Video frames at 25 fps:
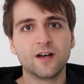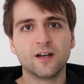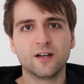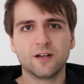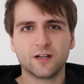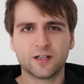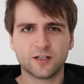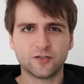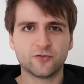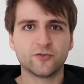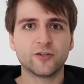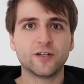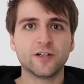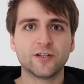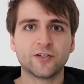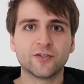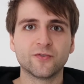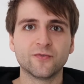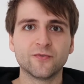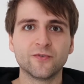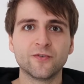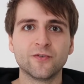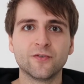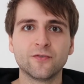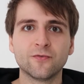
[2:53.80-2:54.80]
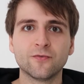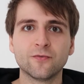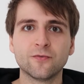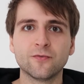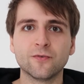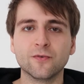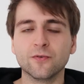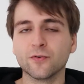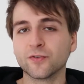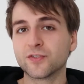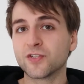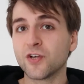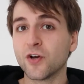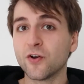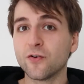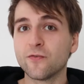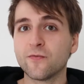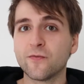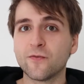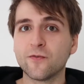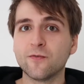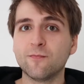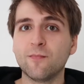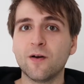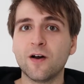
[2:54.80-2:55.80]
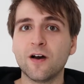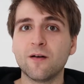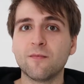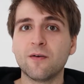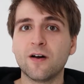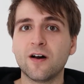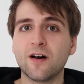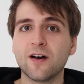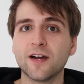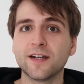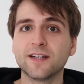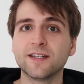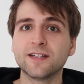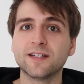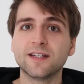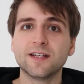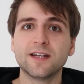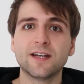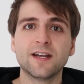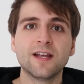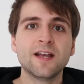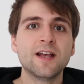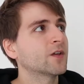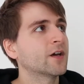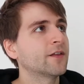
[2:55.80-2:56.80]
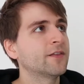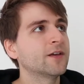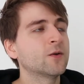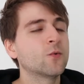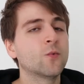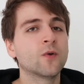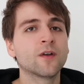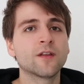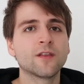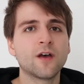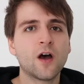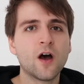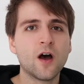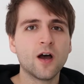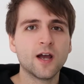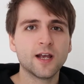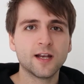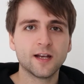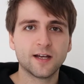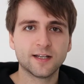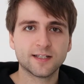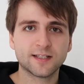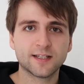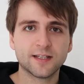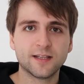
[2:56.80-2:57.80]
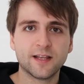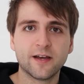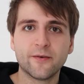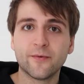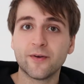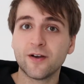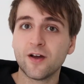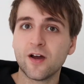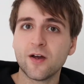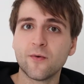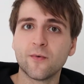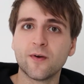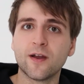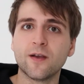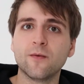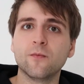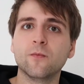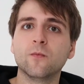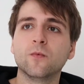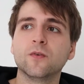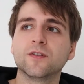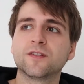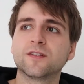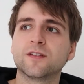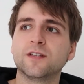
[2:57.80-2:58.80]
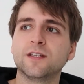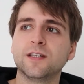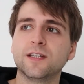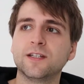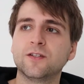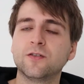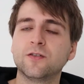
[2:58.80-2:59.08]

like a traditional noodle or tofu bar behind it. I think one of the highlights in there when I went was the